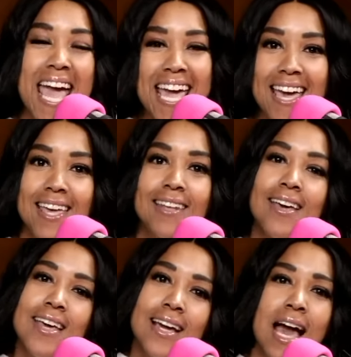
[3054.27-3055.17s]
And
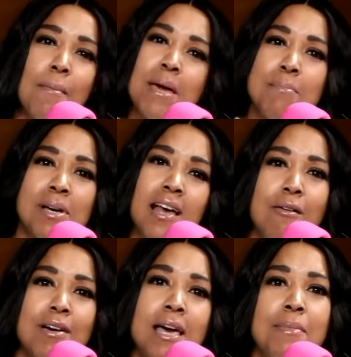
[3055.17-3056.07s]
comment
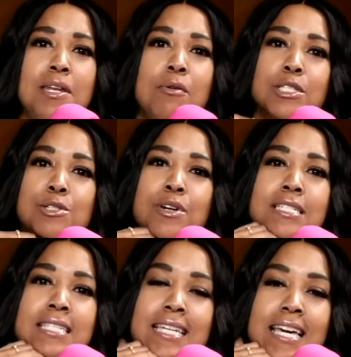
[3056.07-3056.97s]
below and let me know what you
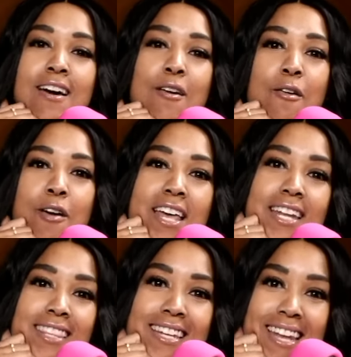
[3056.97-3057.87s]
want to see
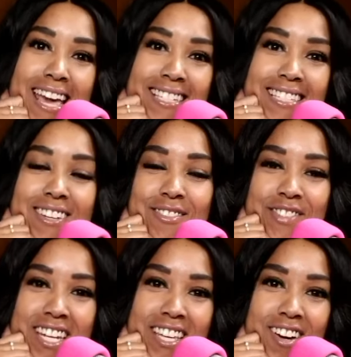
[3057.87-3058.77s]
on the next
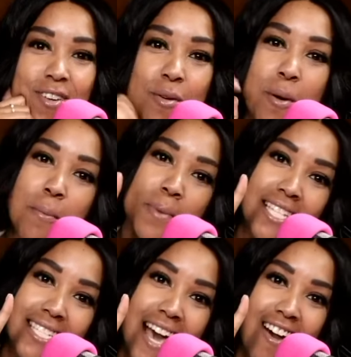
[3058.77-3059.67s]
video.
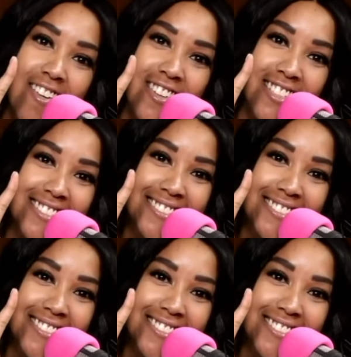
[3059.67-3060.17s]
Peace out.